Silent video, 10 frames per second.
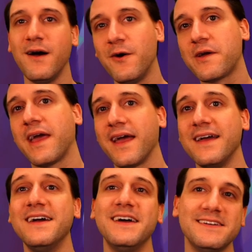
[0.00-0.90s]
okay,
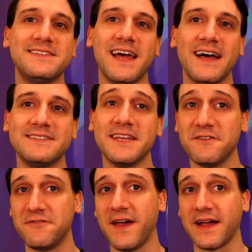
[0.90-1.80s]
stats and
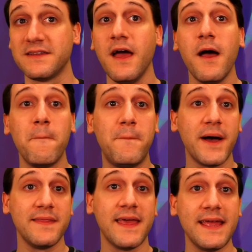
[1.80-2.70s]
effect,
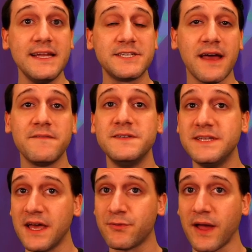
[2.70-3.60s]
but they each have a
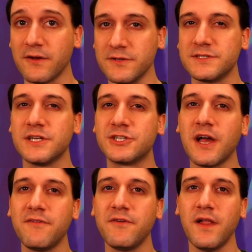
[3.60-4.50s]
death rattle to
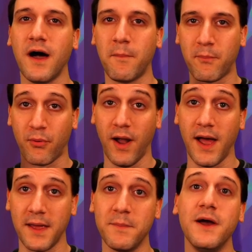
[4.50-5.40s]
shuffle a
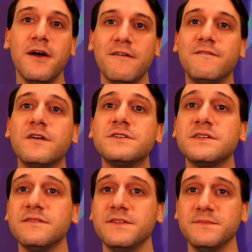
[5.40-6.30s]
prime
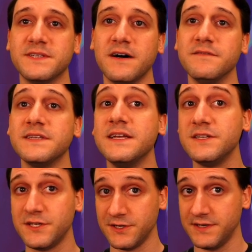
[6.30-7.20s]
version of themselves
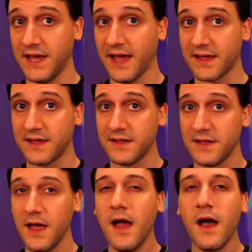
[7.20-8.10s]
into your deck.
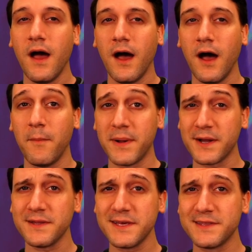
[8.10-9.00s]

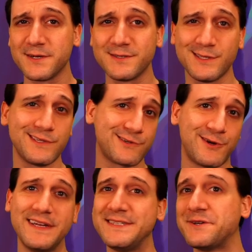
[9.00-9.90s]
Apparently there's this
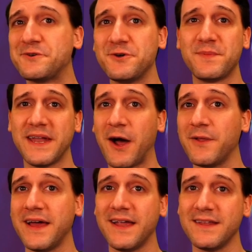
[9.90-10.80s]
crazy group in
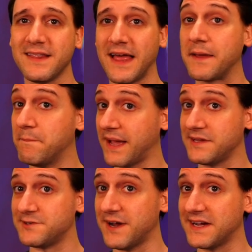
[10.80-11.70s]
Outland like
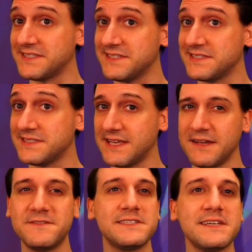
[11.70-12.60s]
Mechadraxxus that
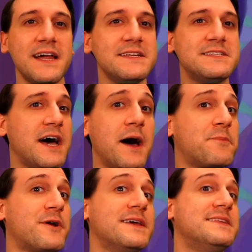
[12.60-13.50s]
have decided to
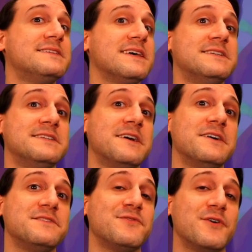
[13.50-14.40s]
upgrade these
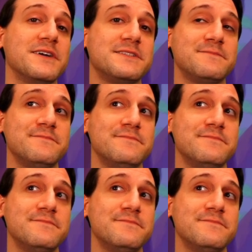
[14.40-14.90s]
legendaries for us.